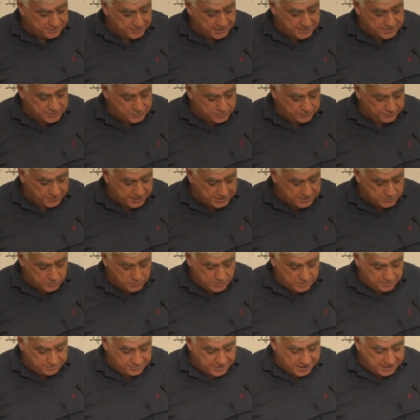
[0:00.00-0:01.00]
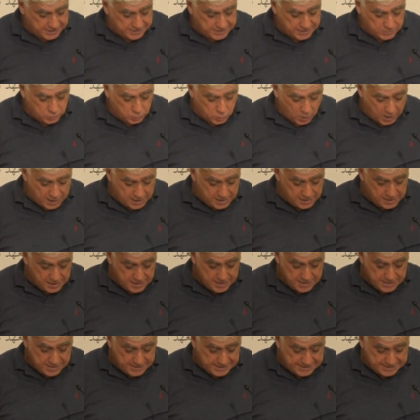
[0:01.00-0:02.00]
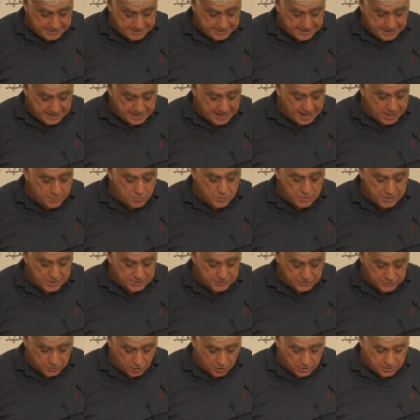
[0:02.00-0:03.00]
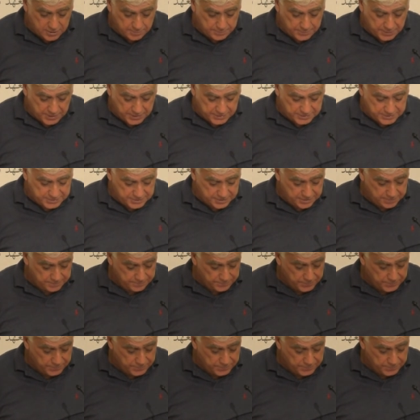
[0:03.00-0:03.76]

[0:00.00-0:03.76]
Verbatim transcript: face to face with the fact that while this is a game with a stronger party,